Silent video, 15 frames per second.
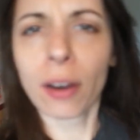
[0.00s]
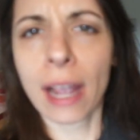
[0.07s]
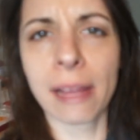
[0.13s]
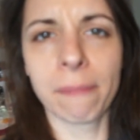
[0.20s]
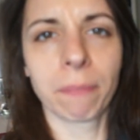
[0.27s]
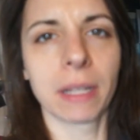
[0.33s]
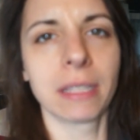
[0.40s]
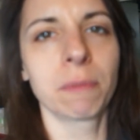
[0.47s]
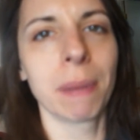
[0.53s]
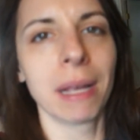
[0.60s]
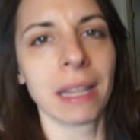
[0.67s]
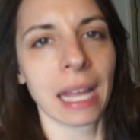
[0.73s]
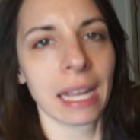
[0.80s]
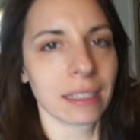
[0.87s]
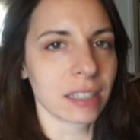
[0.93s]
All right, it's
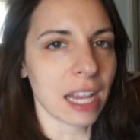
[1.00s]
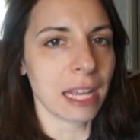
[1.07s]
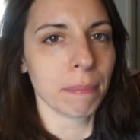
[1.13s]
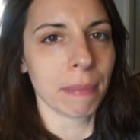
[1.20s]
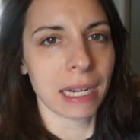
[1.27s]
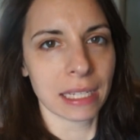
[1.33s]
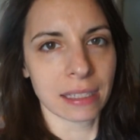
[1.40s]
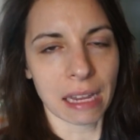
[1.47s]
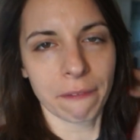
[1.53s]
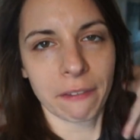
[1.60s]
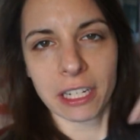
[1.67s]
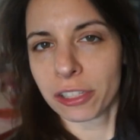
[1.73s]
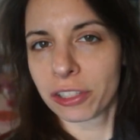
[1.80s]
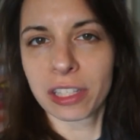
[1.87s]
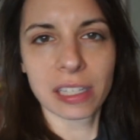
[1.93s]
been like 10 minutes. I
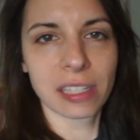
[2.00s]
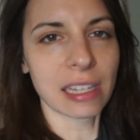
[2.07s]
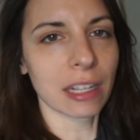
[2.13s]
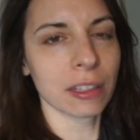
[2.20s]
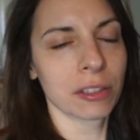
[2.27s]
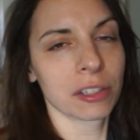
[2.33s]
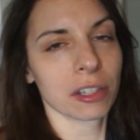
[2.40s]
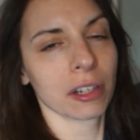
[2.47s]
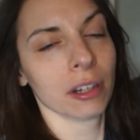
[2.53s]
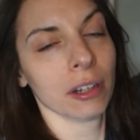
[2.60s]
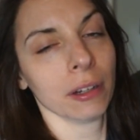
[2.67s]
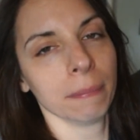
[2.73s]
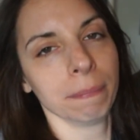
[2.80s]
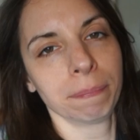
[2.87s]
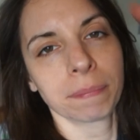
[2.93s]
finished the
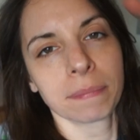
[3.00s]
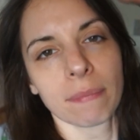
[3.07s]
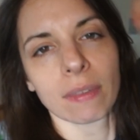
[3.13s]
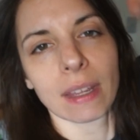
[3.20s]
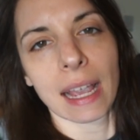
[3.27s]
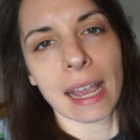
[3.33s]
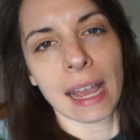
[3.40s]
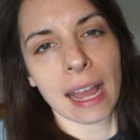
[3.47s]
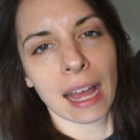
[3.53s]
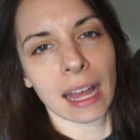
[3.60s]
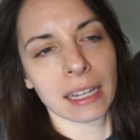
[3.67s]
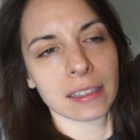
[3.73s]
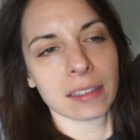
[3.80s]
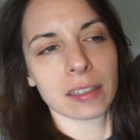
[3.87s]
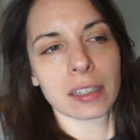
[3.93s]
seltzer
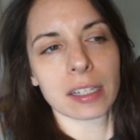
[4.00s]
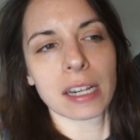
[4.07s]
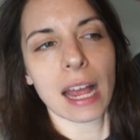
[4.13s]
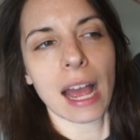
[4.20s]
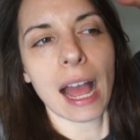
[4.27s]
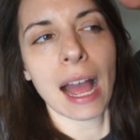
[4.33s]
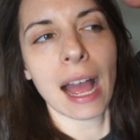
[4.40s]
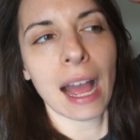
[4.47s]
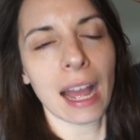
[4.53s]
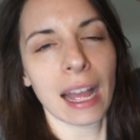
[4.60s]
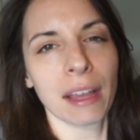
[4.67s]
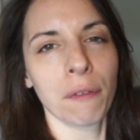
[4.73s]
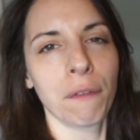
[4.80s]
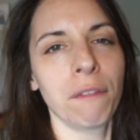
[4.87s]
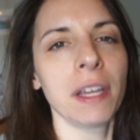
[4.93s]
and
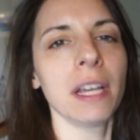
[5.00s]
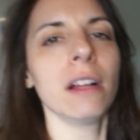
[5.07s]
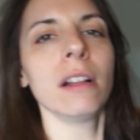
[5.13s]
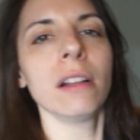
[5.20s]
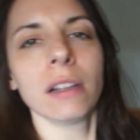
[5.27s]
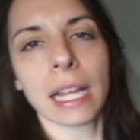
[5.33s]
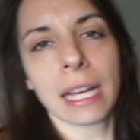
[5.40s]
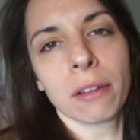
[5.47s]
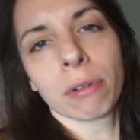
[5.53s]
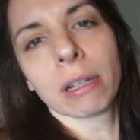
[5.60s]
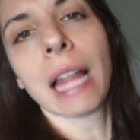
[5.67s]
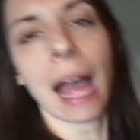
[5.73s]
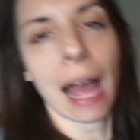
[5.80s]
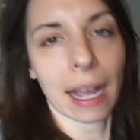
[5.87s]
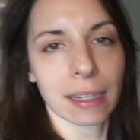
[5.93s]
I feel like
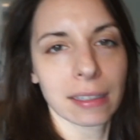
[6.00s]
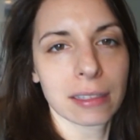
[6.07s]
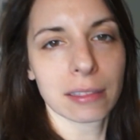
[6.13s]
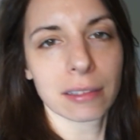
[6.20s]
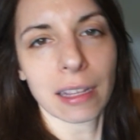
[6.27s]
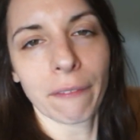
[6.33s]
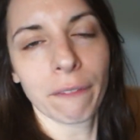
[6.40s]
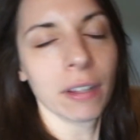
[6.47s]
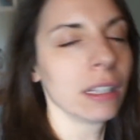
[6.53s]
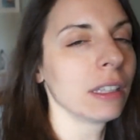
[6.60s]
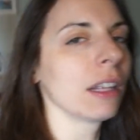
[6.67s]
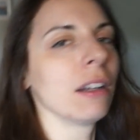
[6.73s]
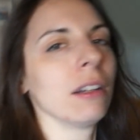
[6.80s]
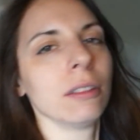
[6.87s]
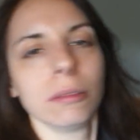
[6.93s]
relaxed. I feel a
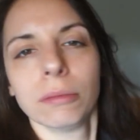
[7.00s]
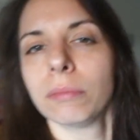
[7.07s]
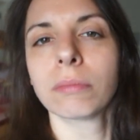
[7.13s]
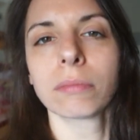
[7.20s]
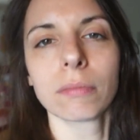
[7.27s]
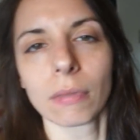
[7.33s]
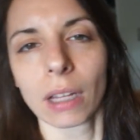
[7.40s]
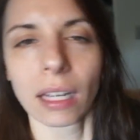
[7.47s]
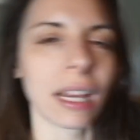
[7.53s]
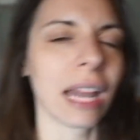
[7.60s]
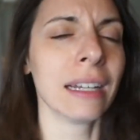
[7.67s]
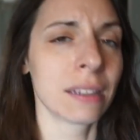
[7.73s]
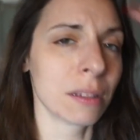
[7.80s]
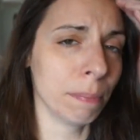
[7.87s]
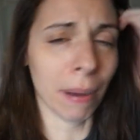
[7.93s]
little
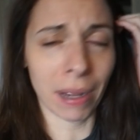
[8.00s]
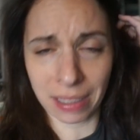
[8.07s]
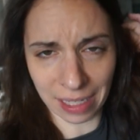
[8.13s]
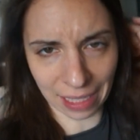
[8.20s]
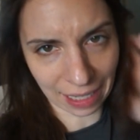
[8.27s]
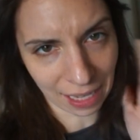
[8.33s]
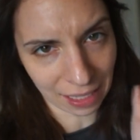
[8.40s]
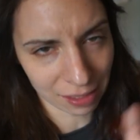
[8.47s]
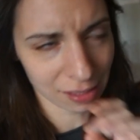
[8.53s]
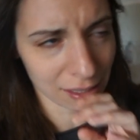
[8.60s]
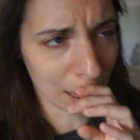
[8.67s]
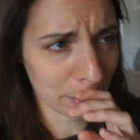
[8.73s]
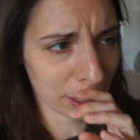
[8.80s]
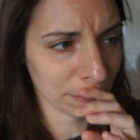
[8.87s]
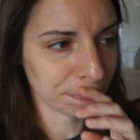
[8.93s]
nice buzz, I guess.
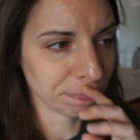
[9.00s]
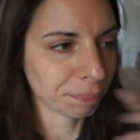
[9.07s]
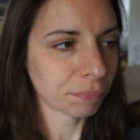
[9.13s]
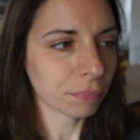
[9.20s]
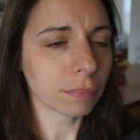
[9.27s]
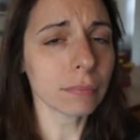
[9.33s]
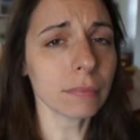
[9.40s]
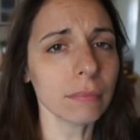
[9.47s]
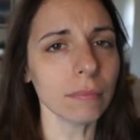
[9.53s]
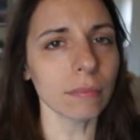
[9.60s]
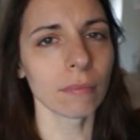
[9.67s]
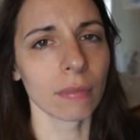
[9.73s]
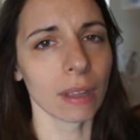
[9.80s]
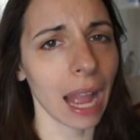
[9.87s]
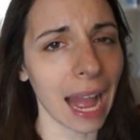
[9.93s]
I mean,
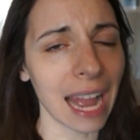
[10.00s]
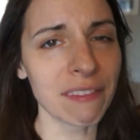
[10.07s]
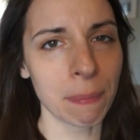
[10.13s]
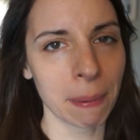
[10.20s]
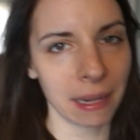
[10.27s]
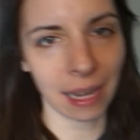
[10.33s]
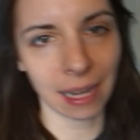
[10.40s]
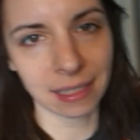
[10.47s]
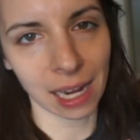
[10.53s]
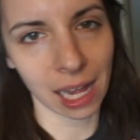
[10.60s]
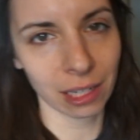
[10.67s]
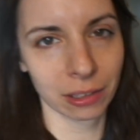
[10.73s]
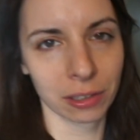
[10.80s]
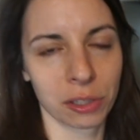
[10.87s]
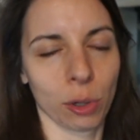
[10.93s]
I have a pretty high
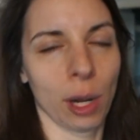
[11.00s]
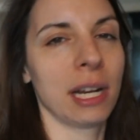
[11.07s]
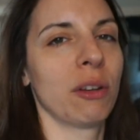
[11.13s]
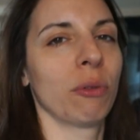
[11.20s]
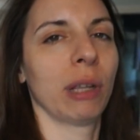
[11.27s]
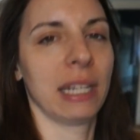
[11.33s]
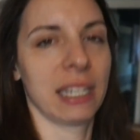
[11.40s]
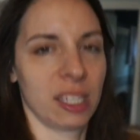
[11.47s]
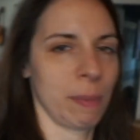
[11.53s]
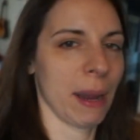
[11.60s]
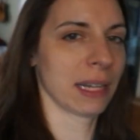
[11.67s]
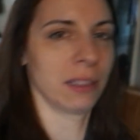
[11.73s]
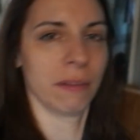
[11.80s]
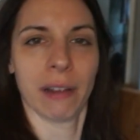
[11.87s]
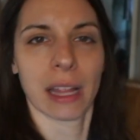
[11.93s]
tolerance, so I didn't really
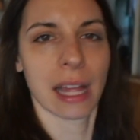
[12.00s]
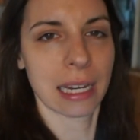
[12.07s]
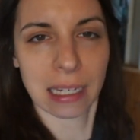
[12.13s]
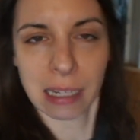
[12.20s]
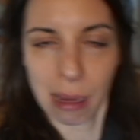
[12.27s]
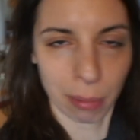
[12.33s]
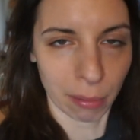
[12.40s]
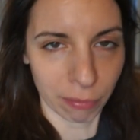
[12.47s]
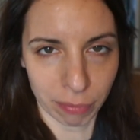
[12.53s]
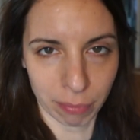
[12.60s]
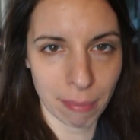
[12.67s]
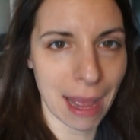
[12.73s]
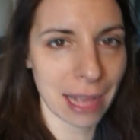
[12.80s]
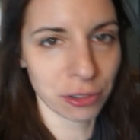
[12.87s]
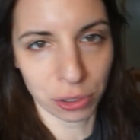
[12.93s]
expect to feel any type
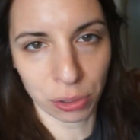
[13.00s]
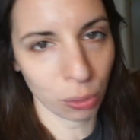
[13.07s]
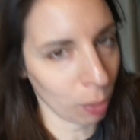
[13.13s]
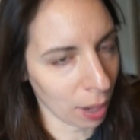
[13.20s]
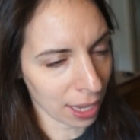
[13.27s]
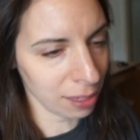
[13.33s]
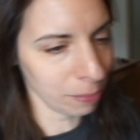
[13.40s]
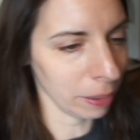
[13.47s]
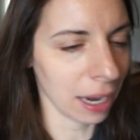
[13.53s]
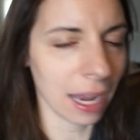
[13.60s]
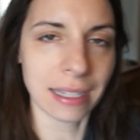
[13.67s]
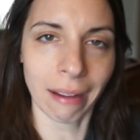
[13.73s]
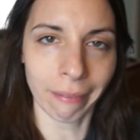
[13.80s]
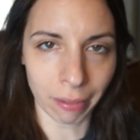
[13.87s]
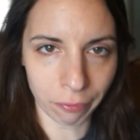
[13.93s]
of magical way, but
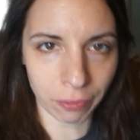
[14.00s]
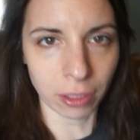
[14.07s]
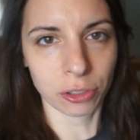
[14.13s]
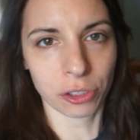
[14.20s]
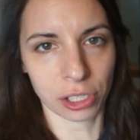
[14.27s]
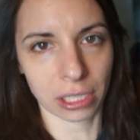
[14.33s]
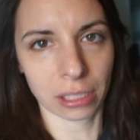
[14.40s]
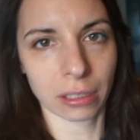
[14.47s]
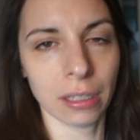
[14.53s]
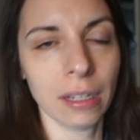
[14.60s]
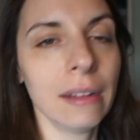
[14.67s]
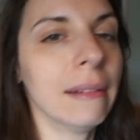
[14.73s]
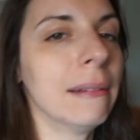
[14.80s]
I definitely feel chill.